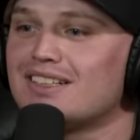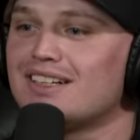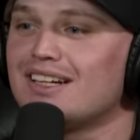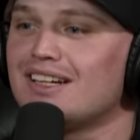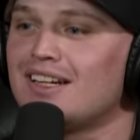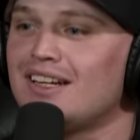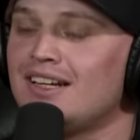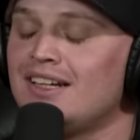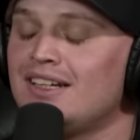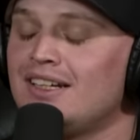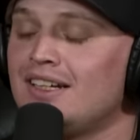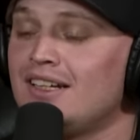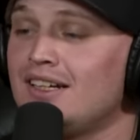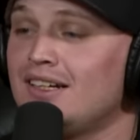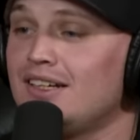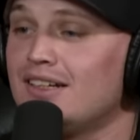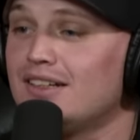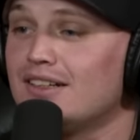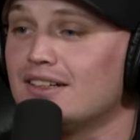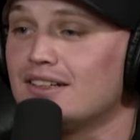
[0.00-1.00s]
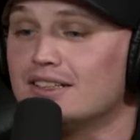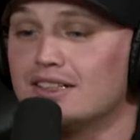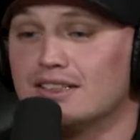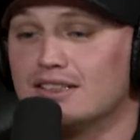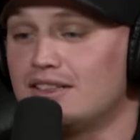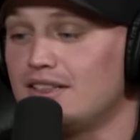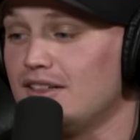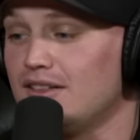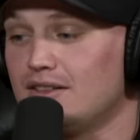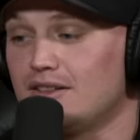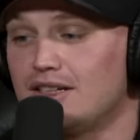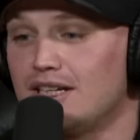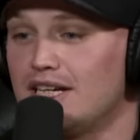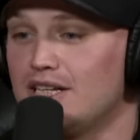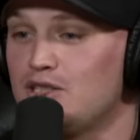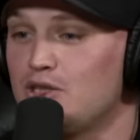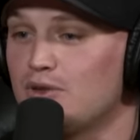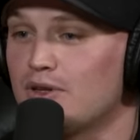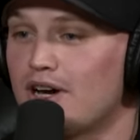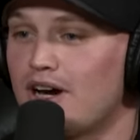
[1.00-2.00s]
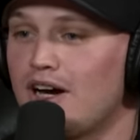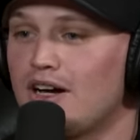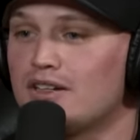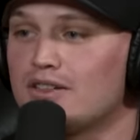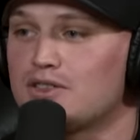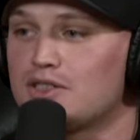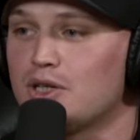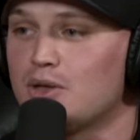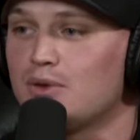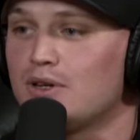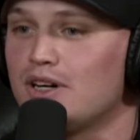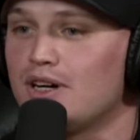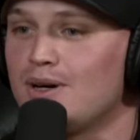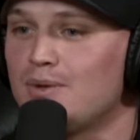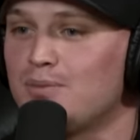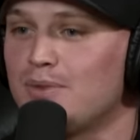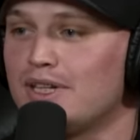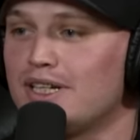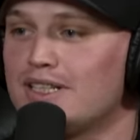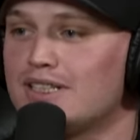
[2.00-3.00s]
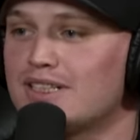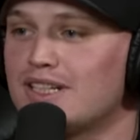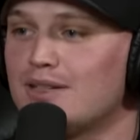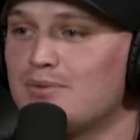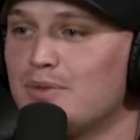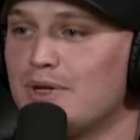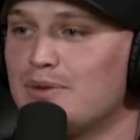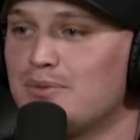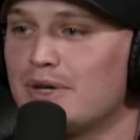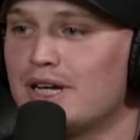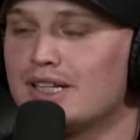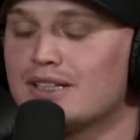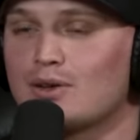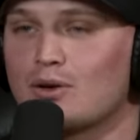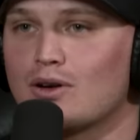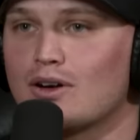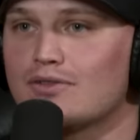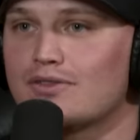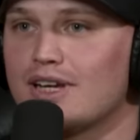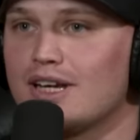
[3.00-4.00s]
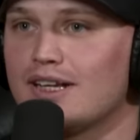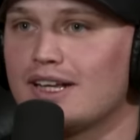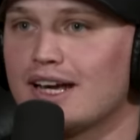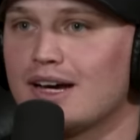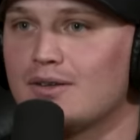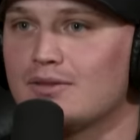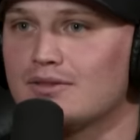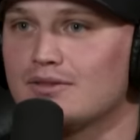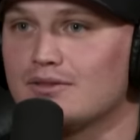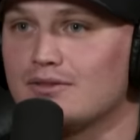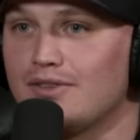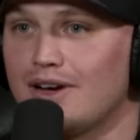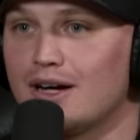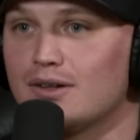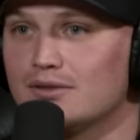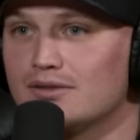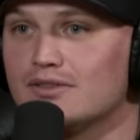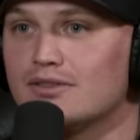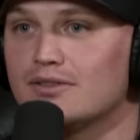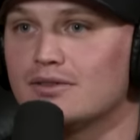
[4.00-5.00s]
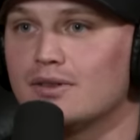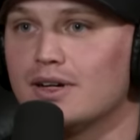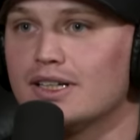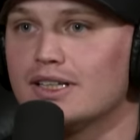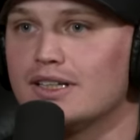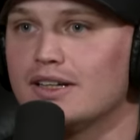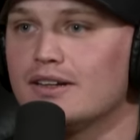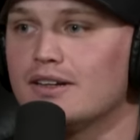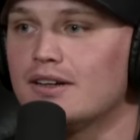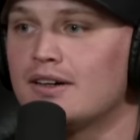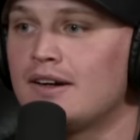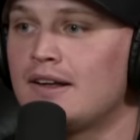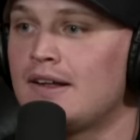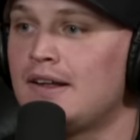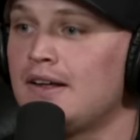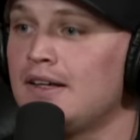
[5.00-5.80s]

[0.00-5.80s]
And I kid you not, showed up and he said, meet me at the RFK fountain right there.